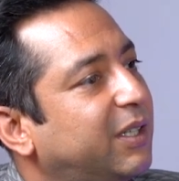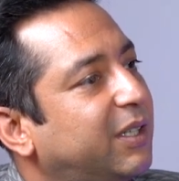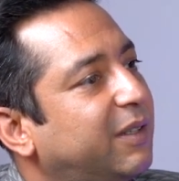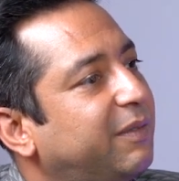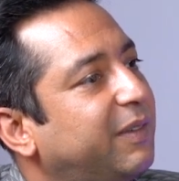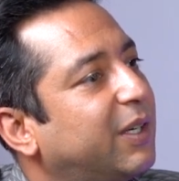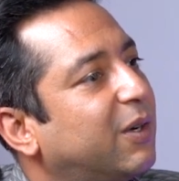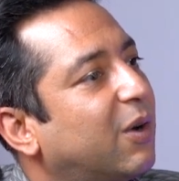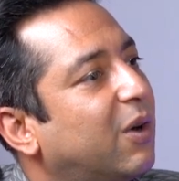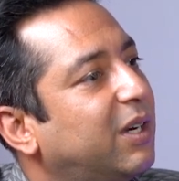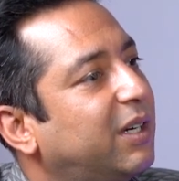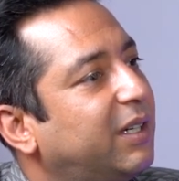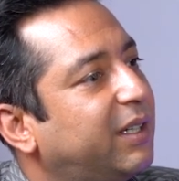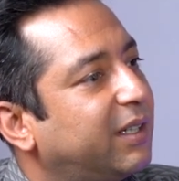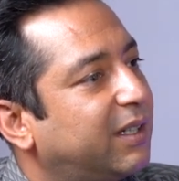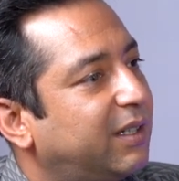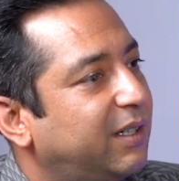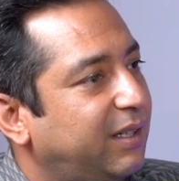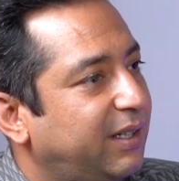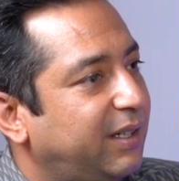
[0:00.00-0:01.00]
we call
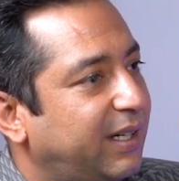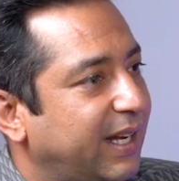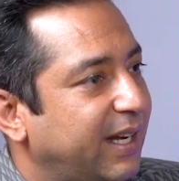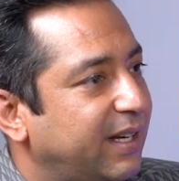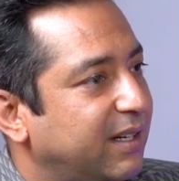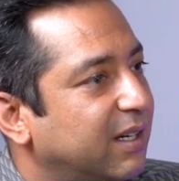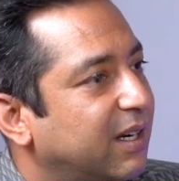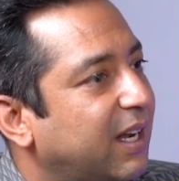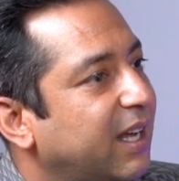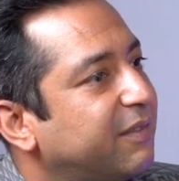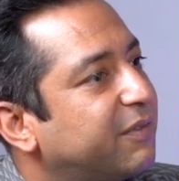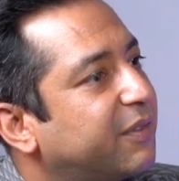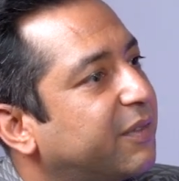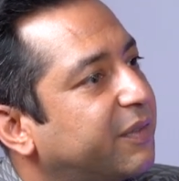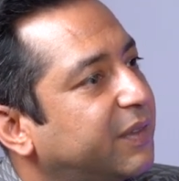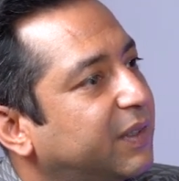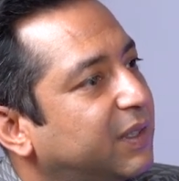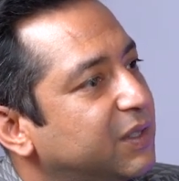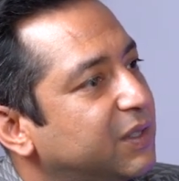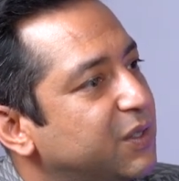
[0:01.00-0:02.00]
it day in a life
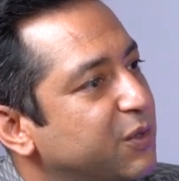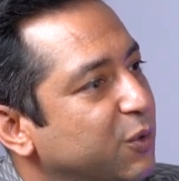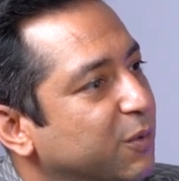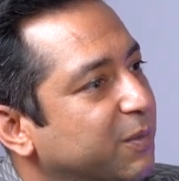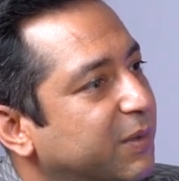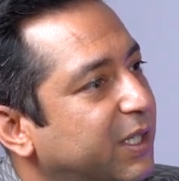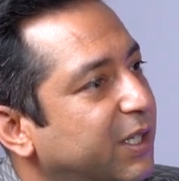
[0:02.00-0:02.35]
of a consumer,